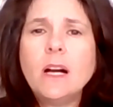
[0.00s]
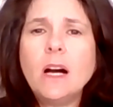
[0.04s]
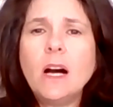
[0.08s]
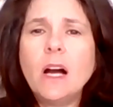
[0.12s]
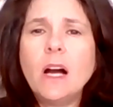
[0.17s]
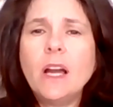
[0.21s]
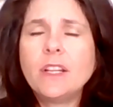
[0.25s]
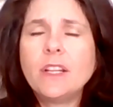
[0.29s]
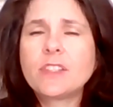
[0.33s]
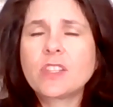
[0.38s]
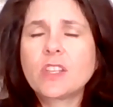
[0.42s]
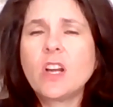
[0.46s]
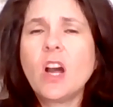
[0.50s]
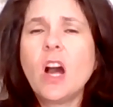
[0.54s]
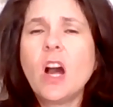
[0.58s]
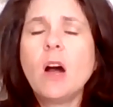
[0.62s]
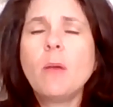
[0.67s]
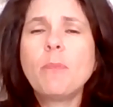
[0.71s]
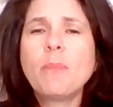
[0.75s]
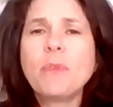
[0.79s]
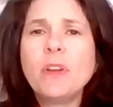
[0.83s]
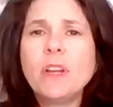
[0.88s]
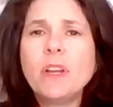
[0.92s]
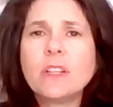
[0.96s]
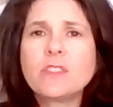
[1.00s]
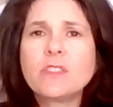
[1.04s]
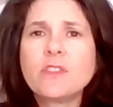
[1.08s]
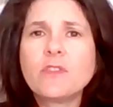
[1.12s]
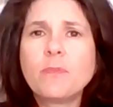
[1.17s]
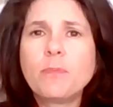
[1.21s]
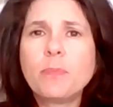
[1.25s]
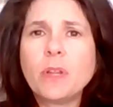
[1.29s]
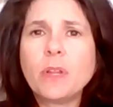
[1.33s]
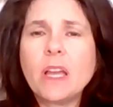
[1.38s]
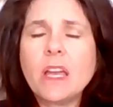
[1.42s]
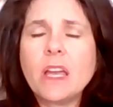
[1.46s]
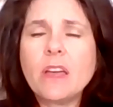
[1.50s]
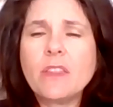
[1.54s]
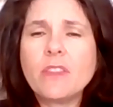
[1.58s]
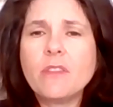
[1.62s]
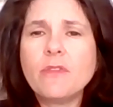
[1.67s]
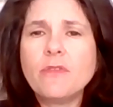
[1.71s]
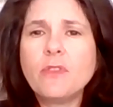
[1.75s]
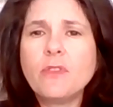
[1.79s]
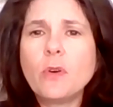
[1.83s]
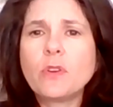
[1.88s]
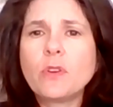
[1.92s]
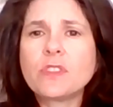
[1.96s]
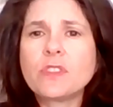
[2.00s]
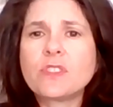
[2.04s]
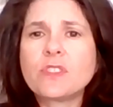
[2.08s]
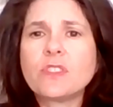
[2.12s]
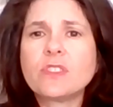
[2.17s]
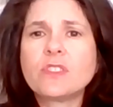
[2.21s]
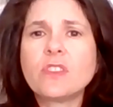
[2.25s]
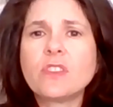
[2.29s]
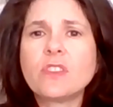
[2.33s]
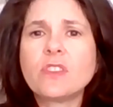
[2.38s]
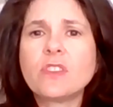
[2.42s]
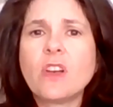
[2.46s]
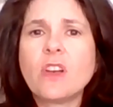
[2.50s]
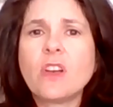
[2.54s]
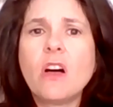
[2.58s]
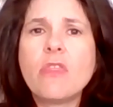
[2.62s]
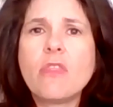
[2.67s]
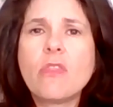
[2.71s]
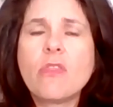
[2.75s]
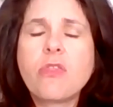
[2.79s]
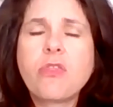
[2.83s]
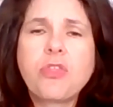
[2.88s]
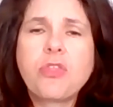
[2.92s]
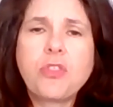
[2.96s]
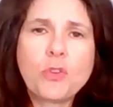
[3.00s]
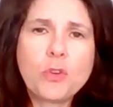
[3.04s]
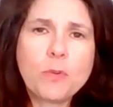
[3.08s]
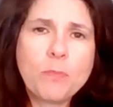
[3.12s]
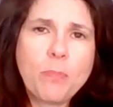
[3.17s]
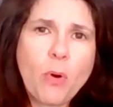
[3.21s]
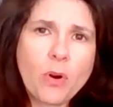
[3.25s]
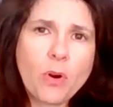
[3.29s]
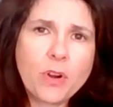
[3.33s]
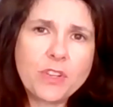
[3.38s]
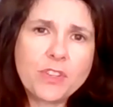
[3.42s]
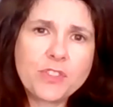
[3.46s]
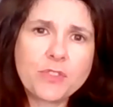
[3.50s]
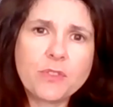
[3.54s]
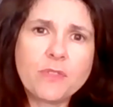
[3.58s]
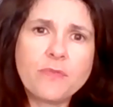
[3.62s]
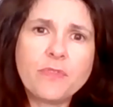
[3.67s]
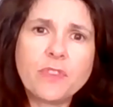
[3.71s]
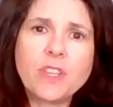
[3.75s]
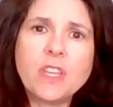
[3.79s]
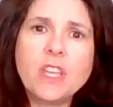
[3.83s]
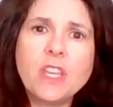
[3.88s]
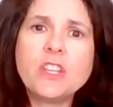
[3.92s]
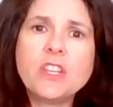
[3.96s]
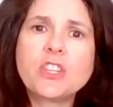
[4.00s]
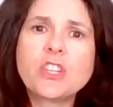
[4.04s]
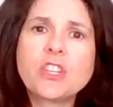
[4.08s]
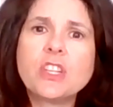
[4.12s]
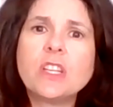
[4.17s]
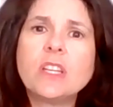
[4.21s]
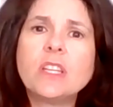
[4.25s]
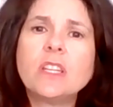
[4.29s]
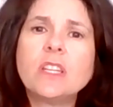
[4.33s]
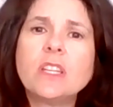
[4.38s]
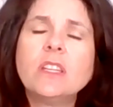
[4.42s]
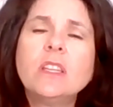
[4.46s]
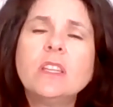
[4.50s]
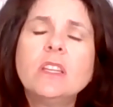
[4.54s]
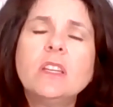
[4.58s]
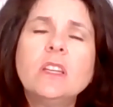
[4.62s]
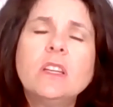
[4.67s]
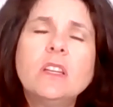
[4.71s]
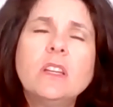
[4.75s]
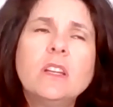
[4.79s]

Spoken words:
And it's a comprehensive plan that focuses on third-party certification,